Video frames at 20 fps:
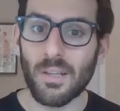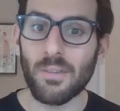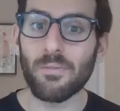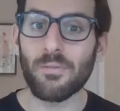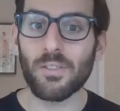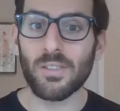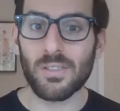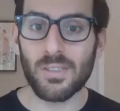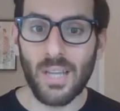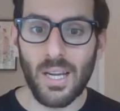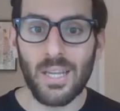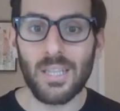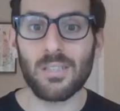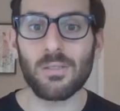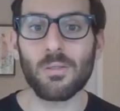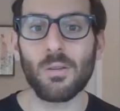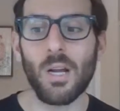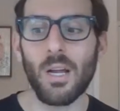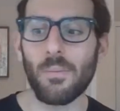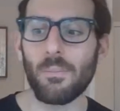
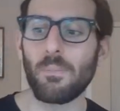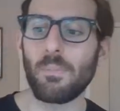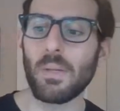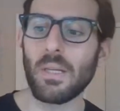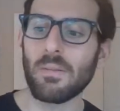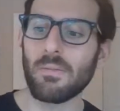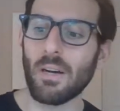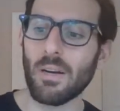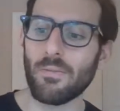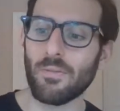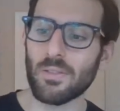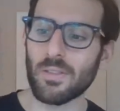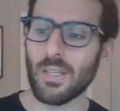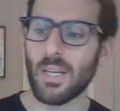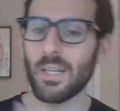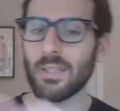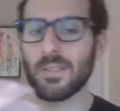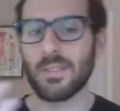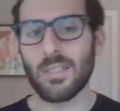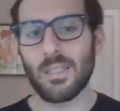lymphocytes, right? B
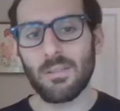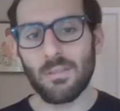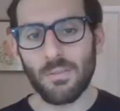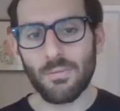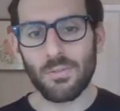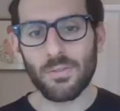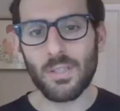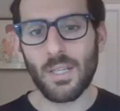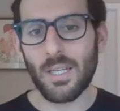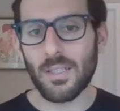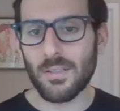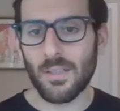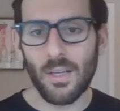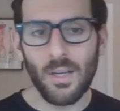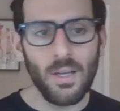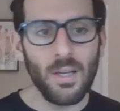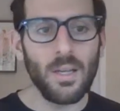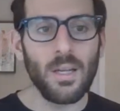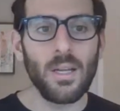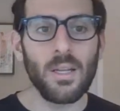lymphocytes, T lymphocytes.
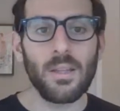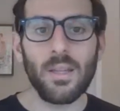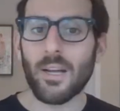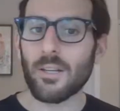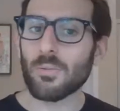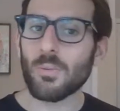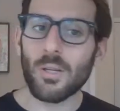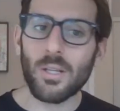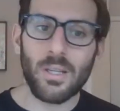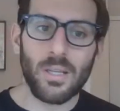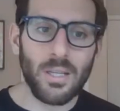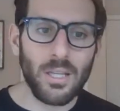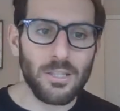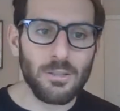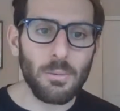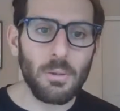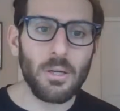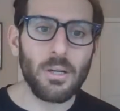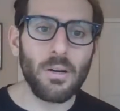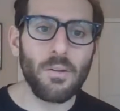That's where the, that's
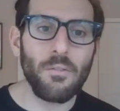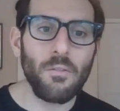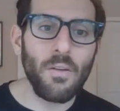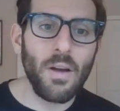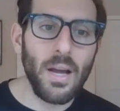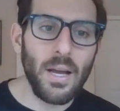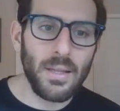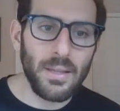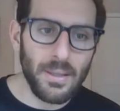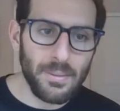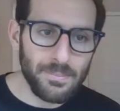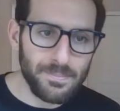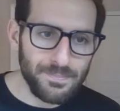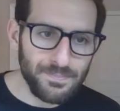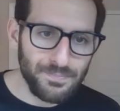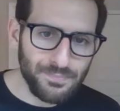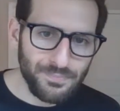where you're going to find them.